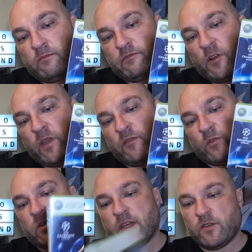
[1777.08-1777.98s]
Pro
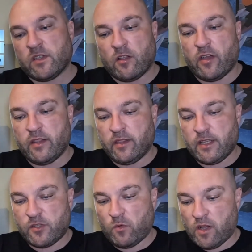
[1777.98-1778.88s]
Evo two thousand nine,
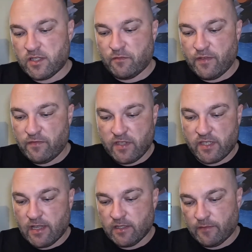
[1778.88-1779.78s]
this was fifty
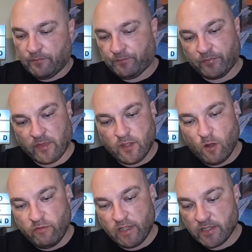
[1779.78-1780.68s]
cent.
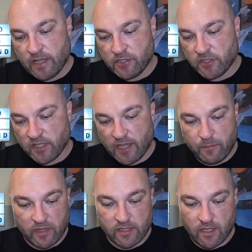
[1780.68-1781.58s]
No real intentions of
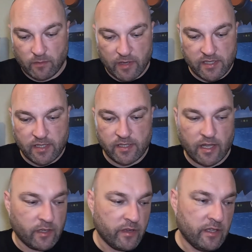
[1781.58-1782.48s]
keeping it. It's not the best disc
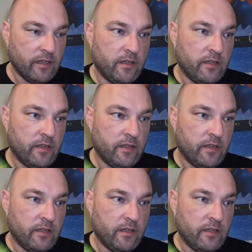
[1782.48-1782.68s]
anyway.